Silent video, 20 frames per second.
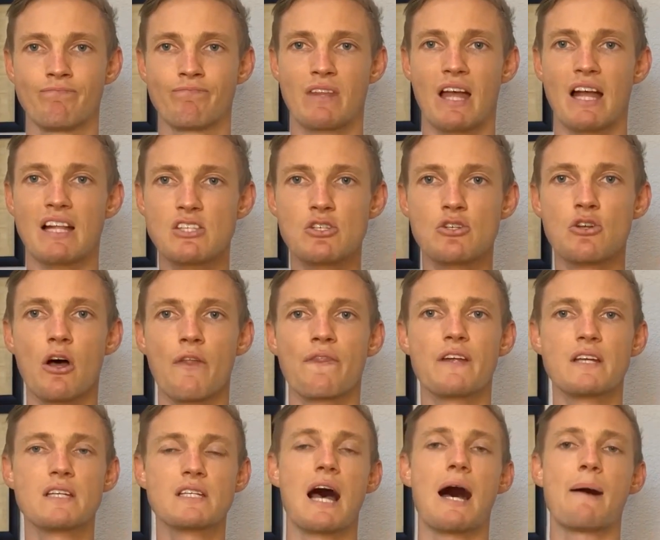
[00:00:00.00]
That's not
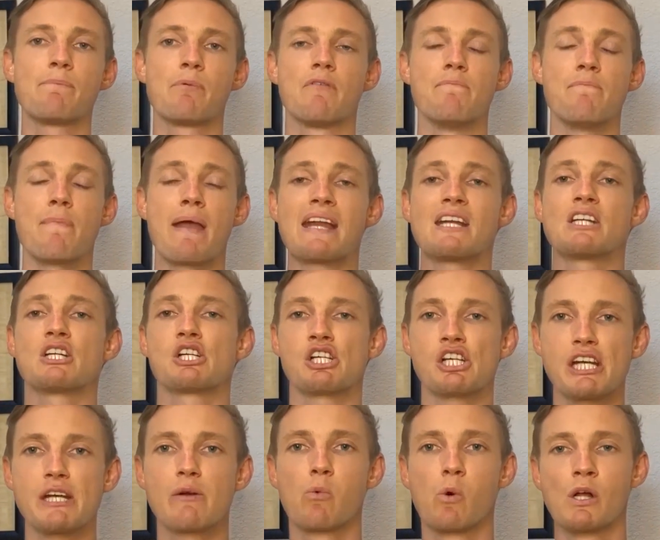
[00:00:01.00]
the type of men
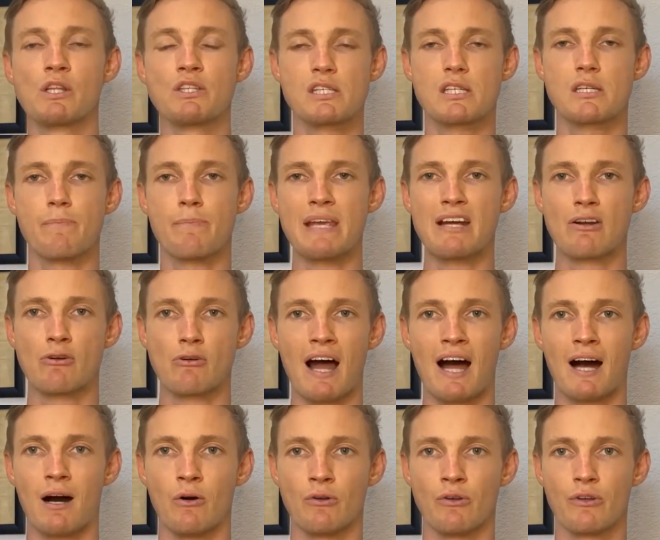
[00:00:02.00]
she wants to be
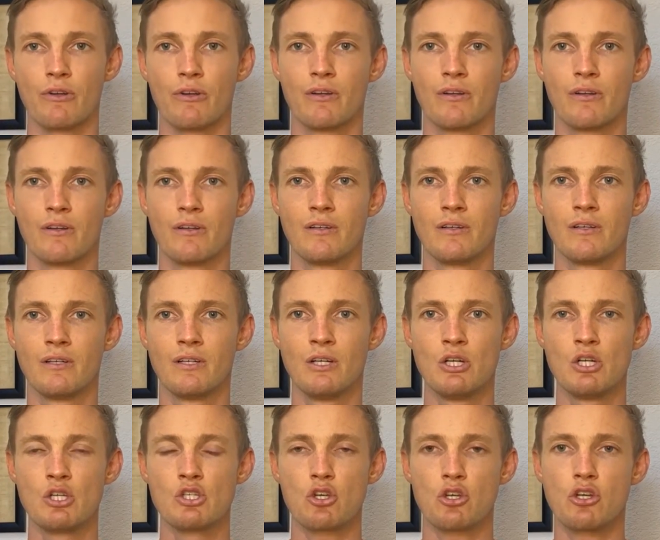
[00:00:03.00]
around.
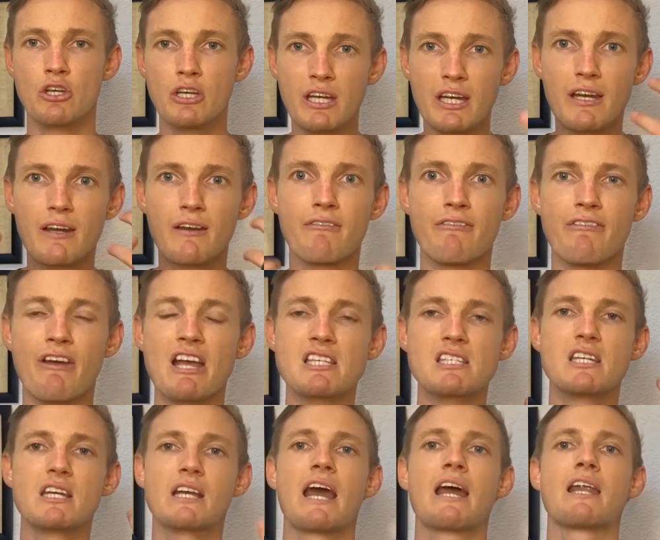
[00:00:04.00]
So you need to
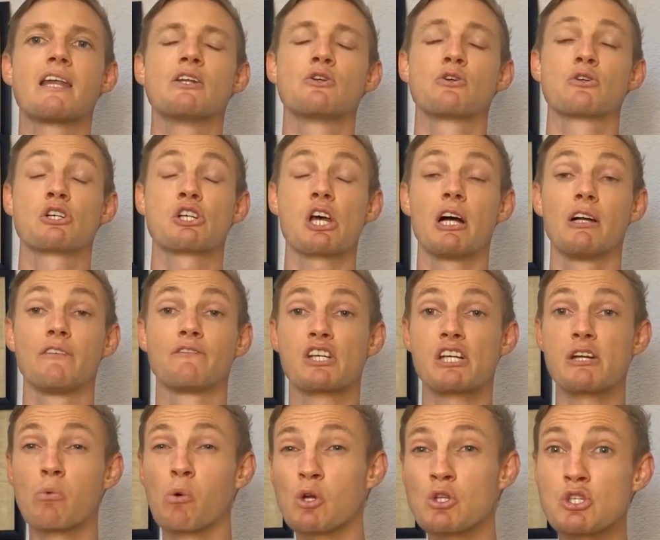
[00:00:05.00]
investigate in yourself.
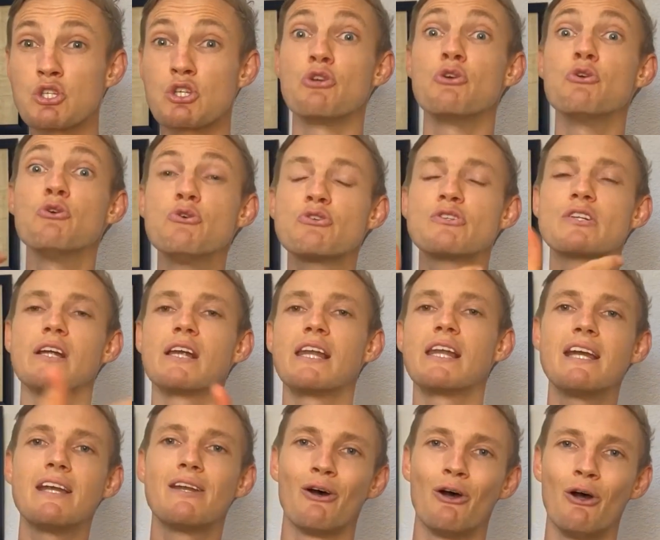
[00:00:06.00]
She wants you to
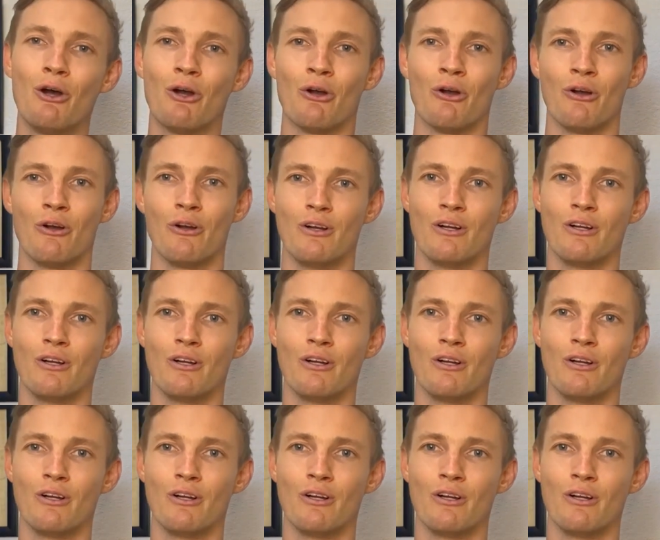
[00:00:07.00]
lead her.